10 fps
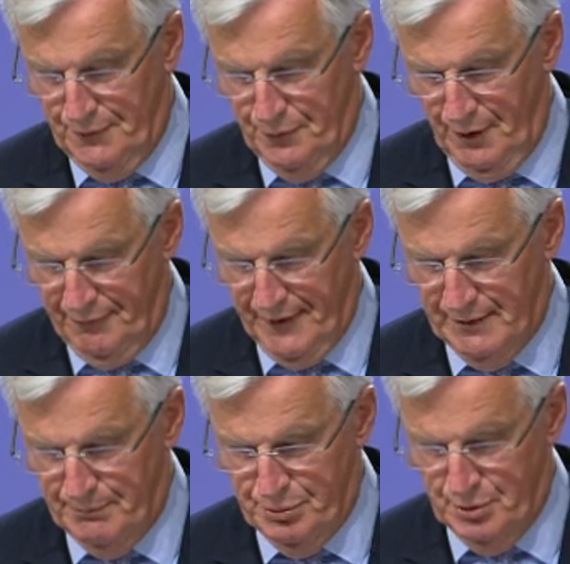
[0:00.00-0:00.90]

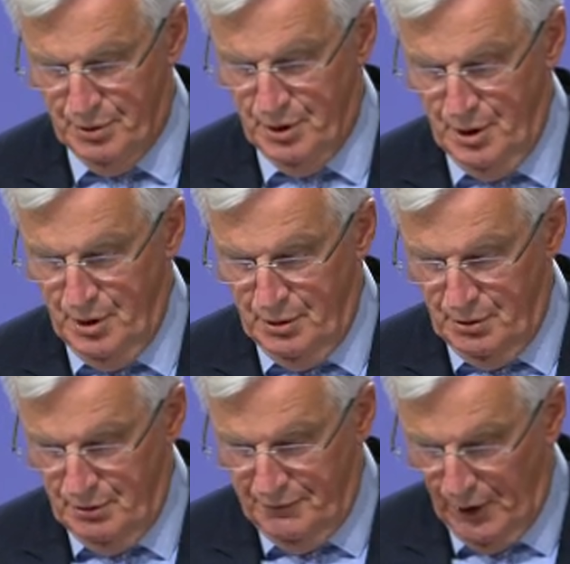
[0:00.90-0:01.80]
mentioned several times.
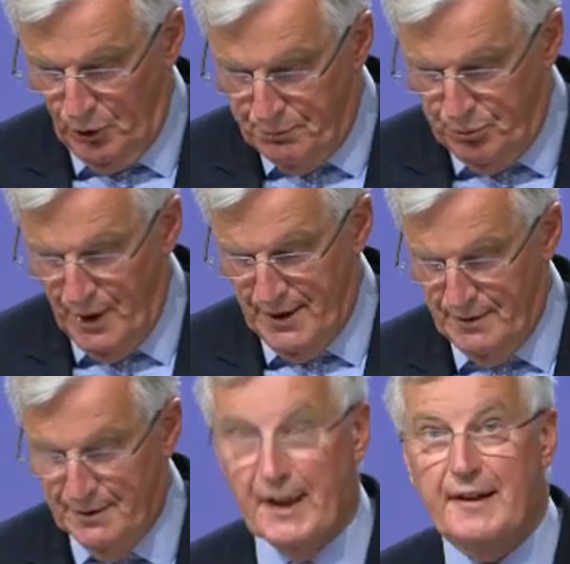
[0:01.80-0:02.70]
And this high
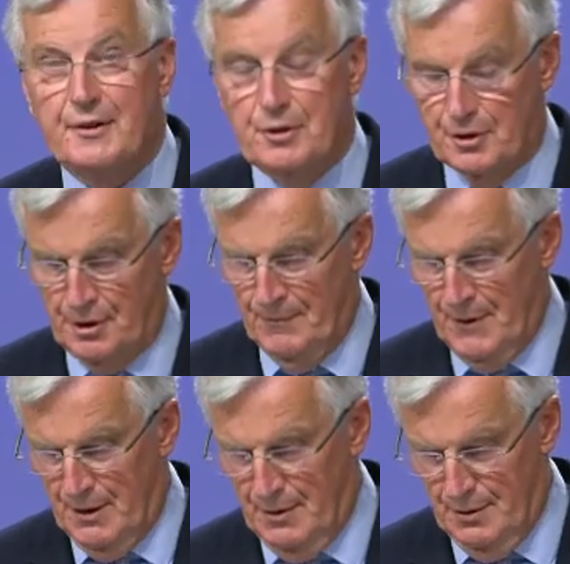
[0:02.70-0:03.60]
level meeting
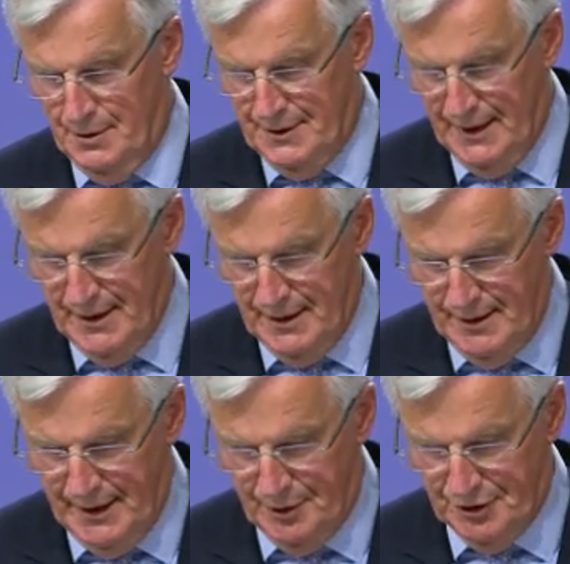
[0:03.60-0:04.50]
will take
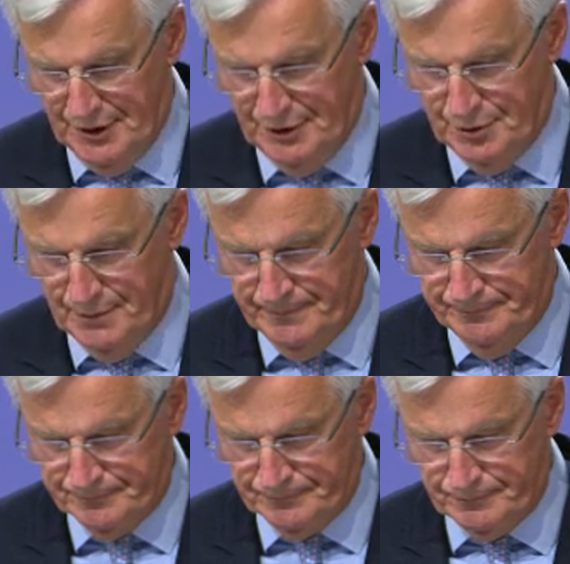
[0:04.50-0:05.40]
stock
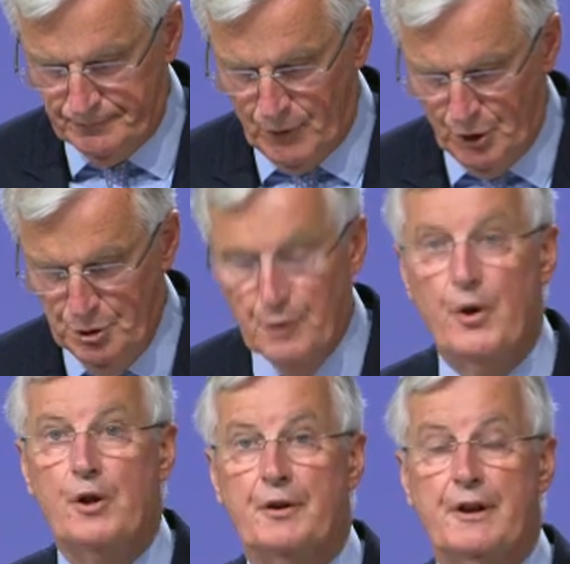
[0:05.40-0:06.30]
of the
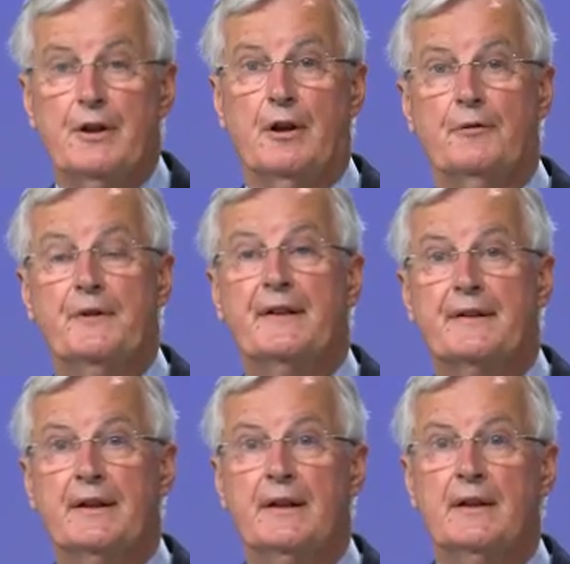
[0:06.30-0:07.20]
status of
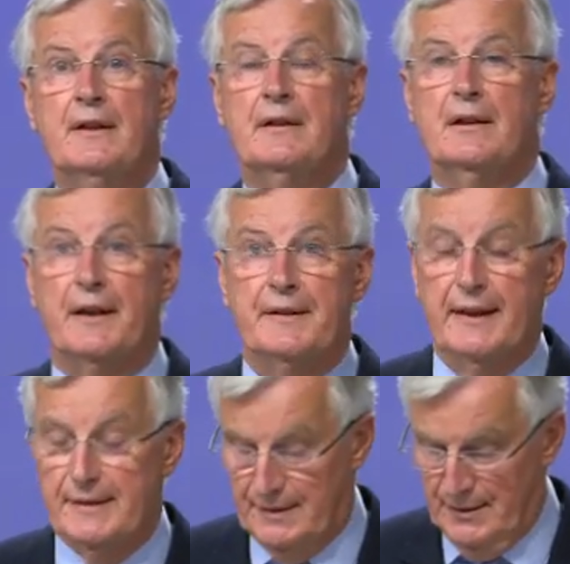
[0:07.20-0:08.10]
negotiations.
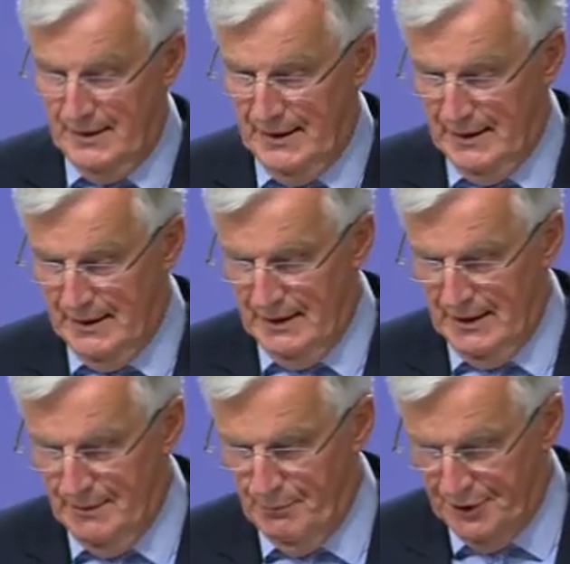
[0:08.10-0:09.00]
We will
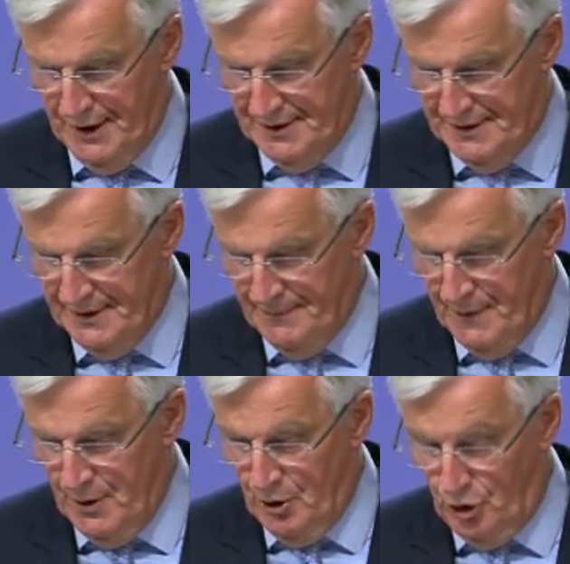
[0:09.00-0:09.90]
also be
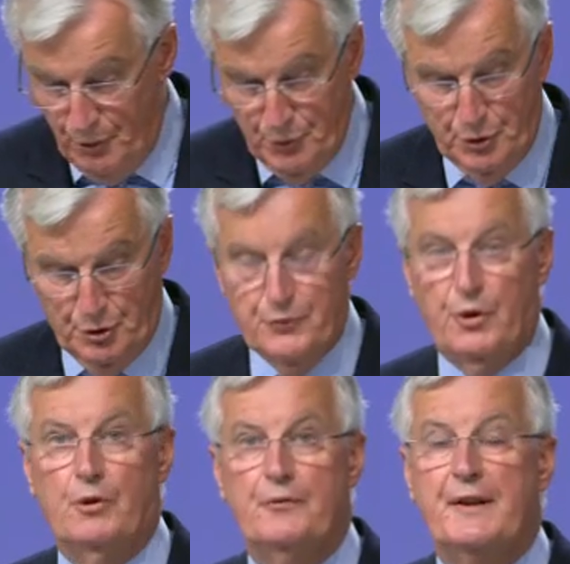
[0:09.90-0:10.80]
we will
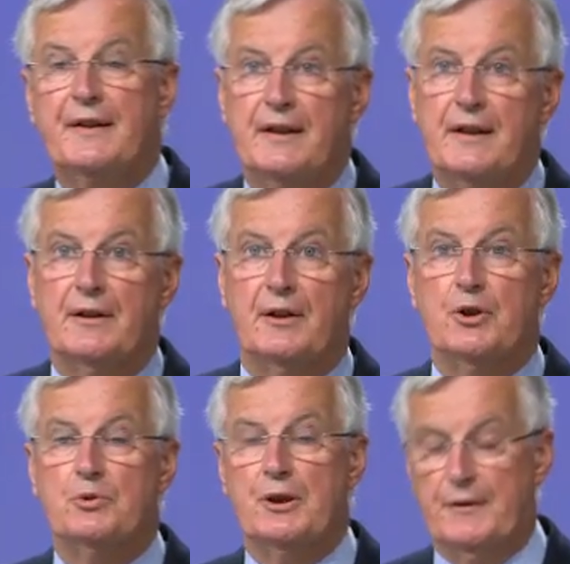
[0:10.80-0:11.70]
need to set the precise